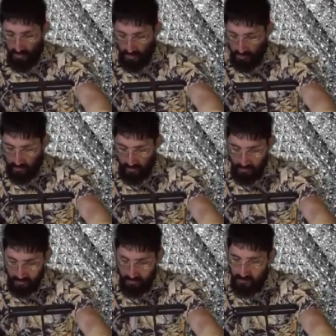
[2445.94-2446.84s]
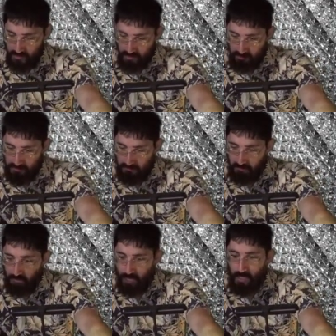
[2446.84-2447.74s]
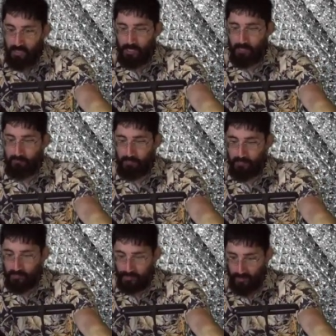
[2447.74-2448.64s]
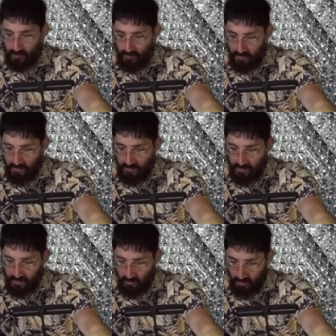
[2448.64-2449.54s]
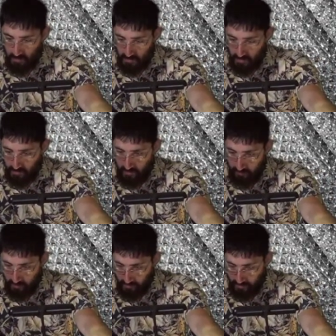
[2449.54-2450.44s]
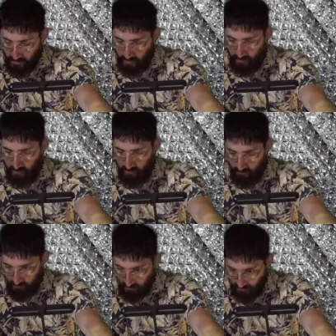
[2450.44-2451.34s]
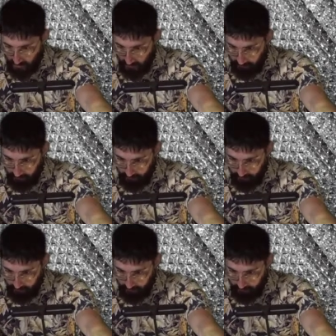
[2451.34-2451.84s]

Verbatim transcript: Her clothing is silk and purple. Her husband is known in the gates when he sitteth among the elders of the land.